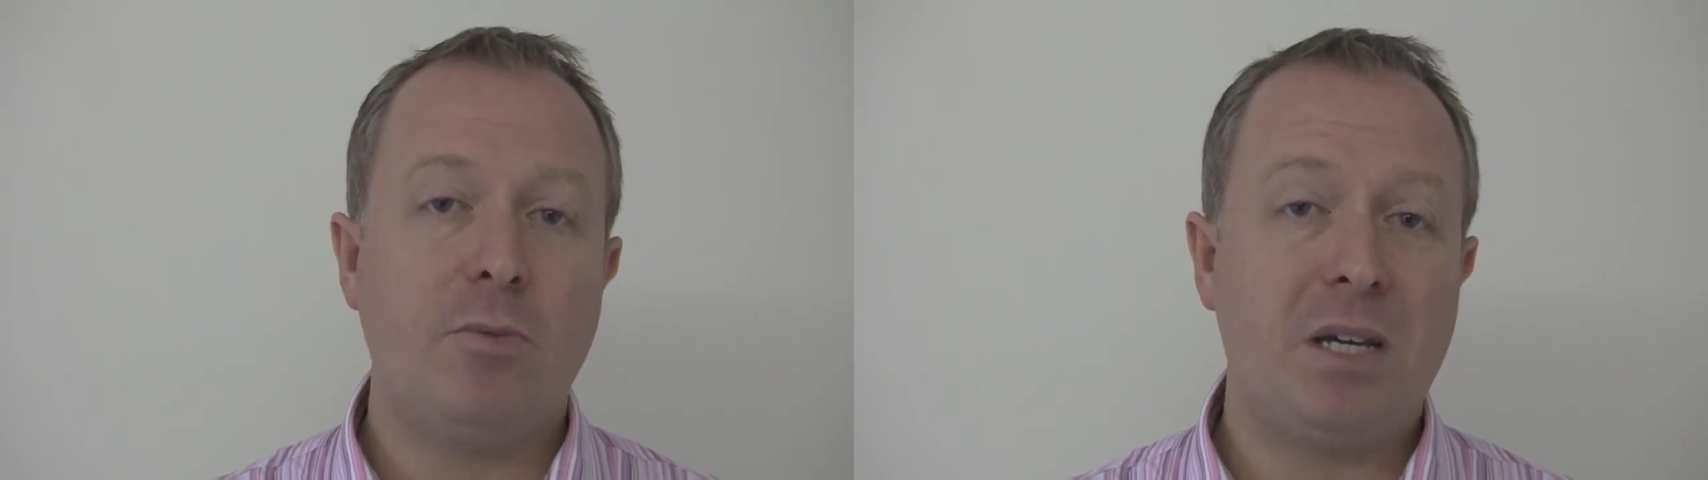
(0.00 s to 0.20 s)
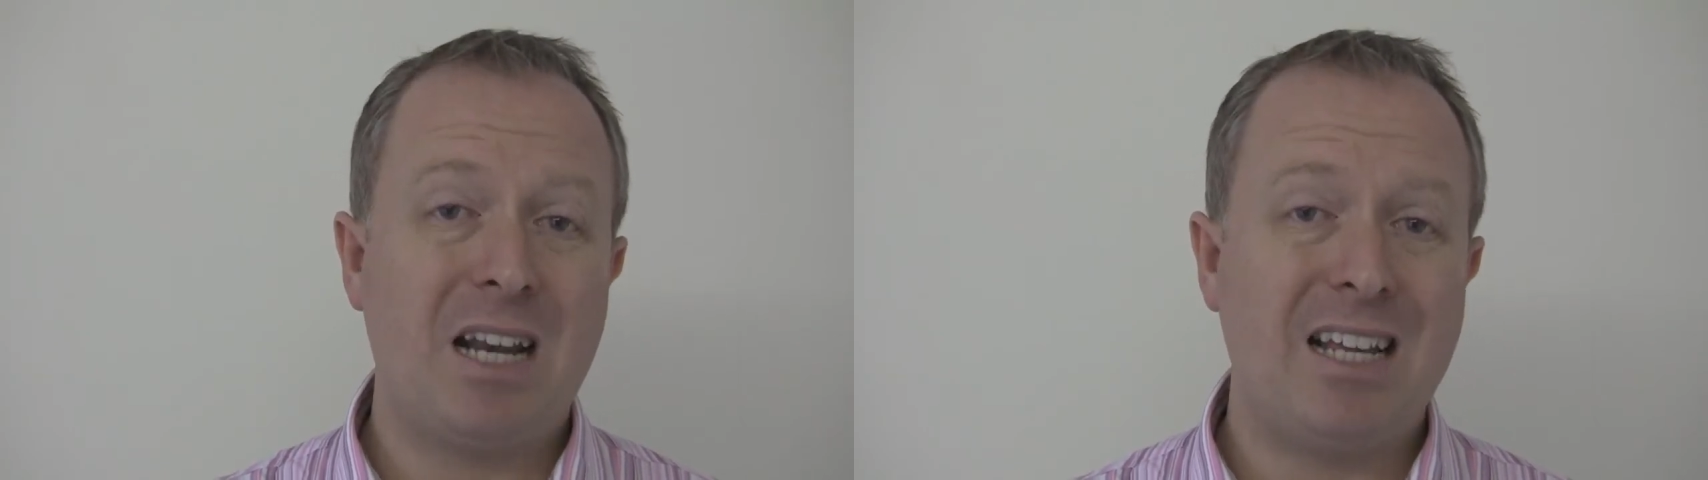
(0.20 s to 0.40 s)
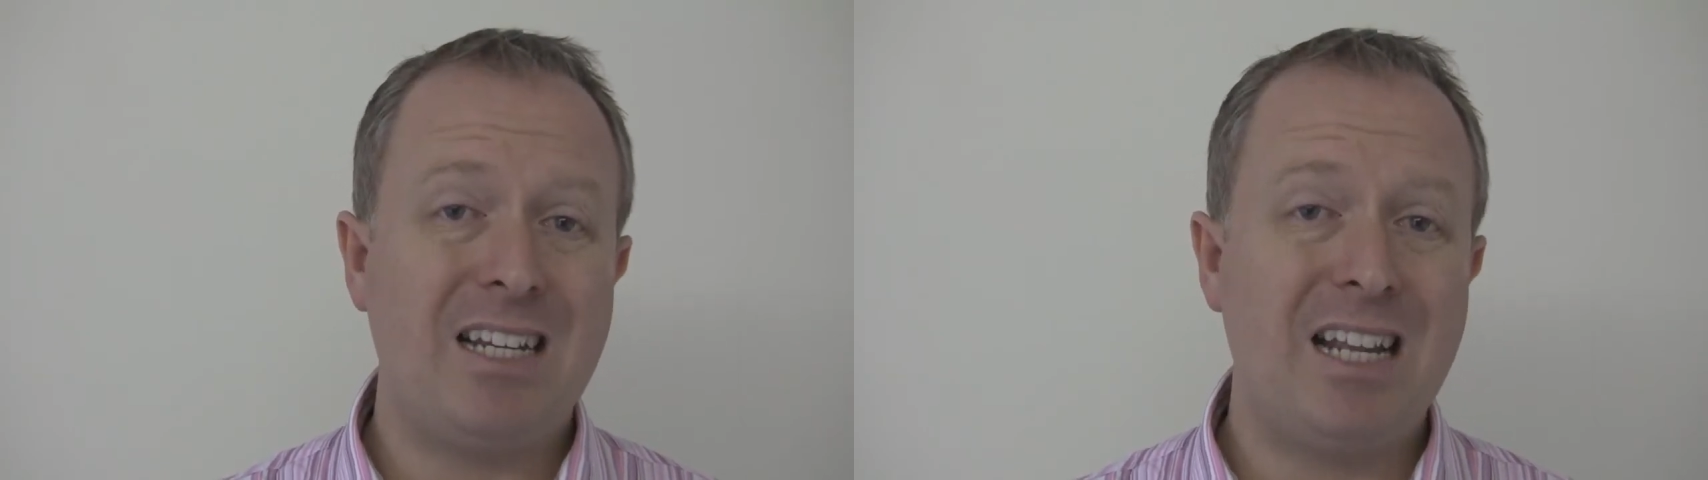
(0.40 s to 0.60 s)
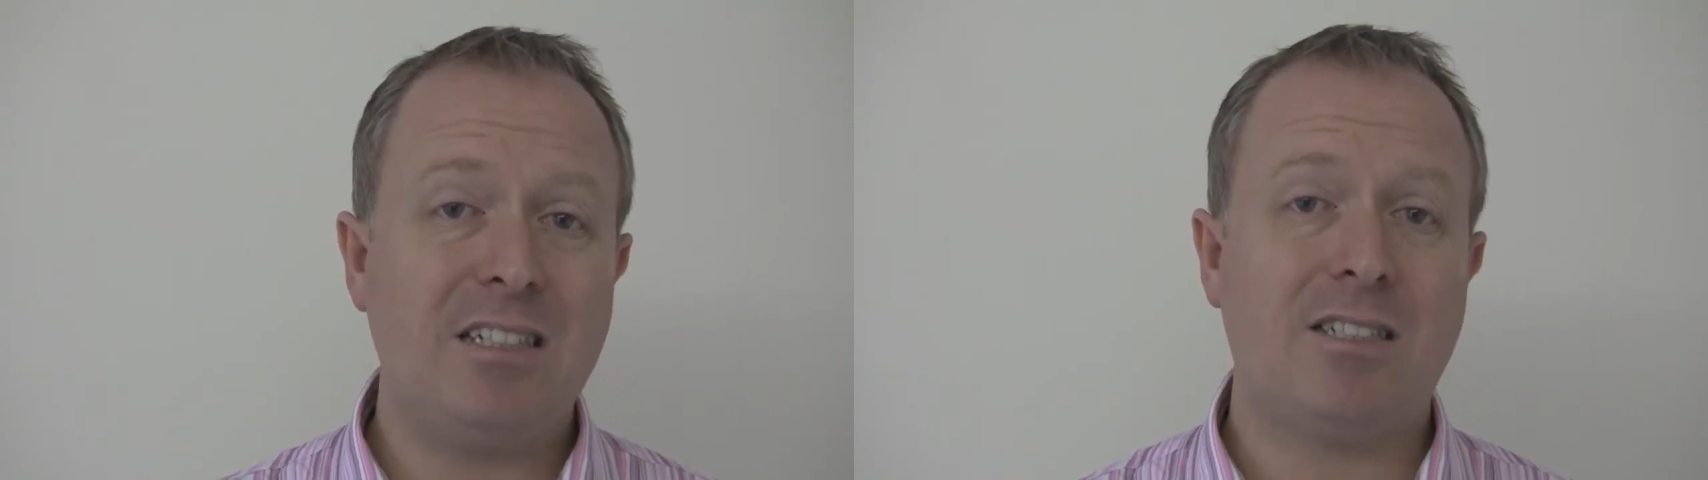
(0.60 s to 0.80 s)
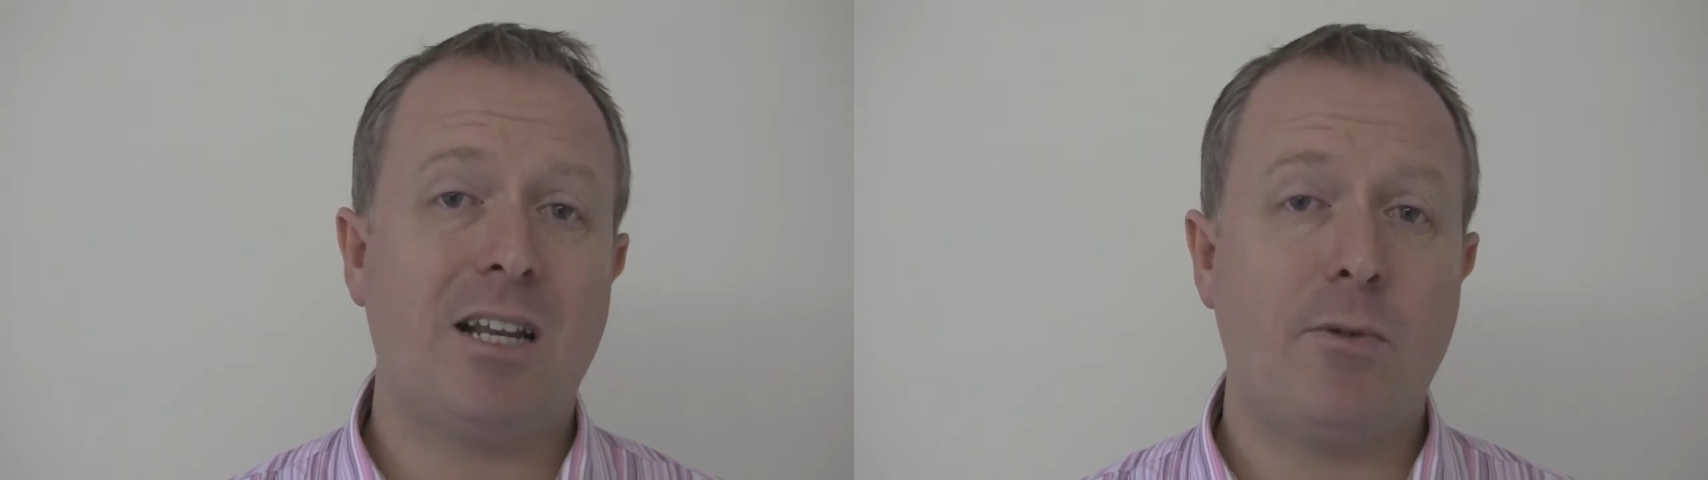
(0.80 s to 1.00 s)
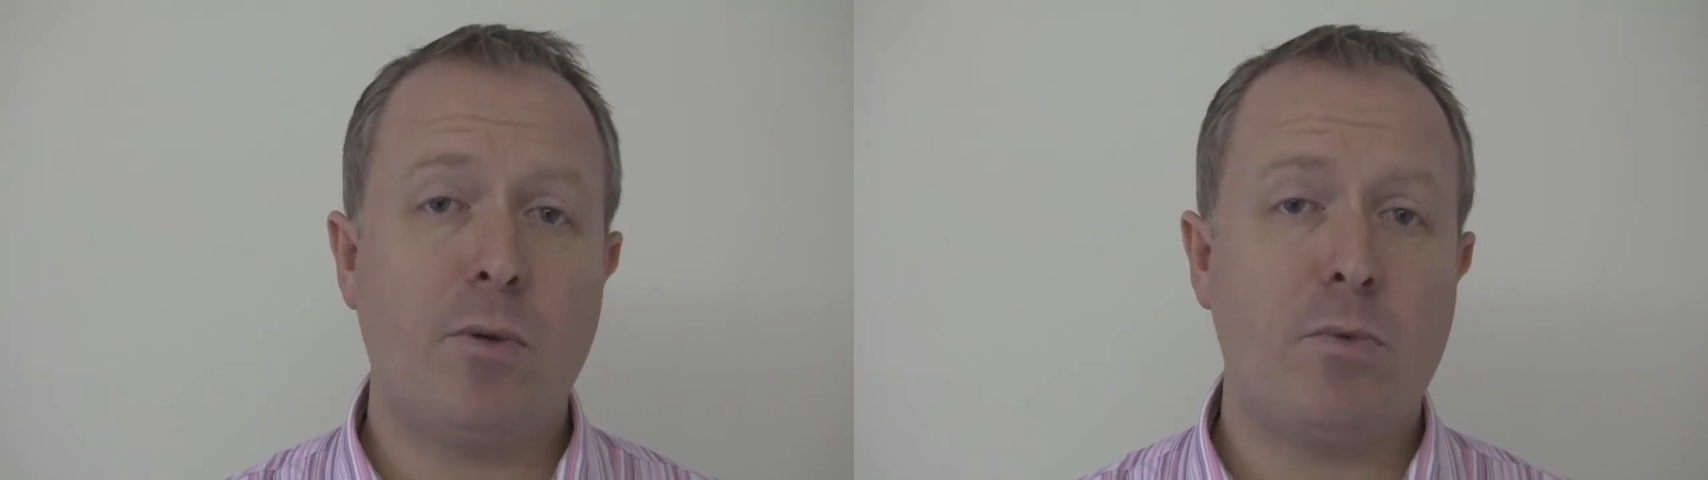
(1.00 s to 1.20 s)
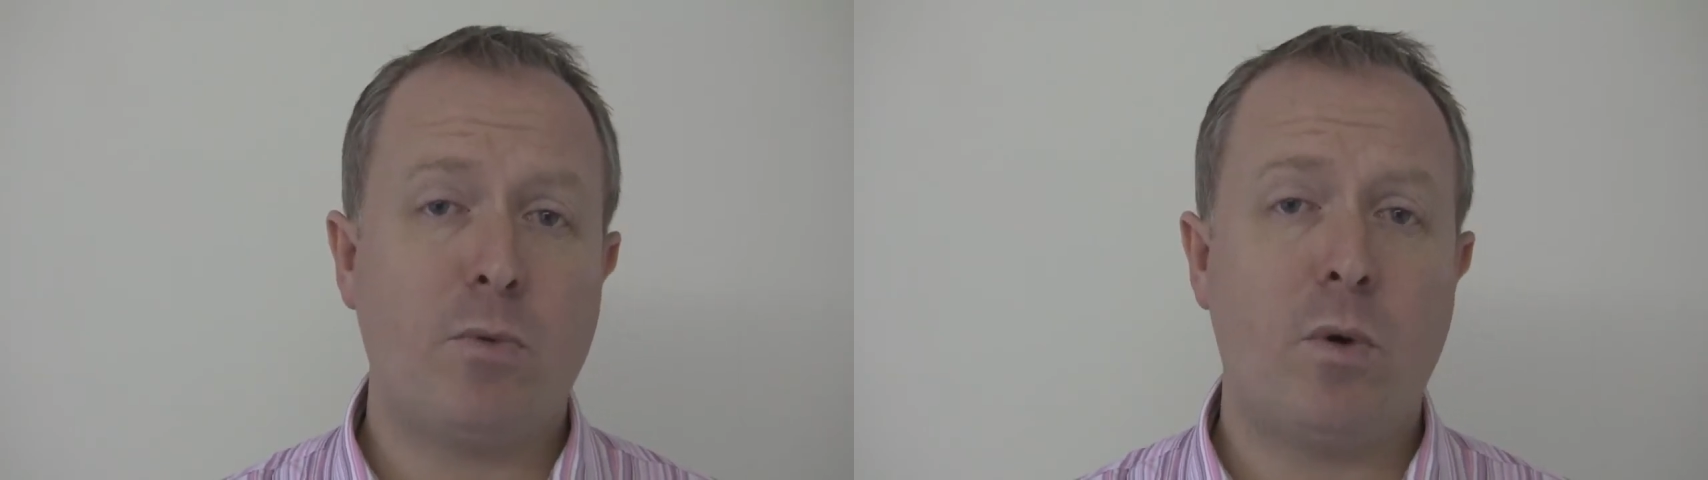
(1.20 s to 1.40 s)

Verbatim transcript: You'll be connected instantly with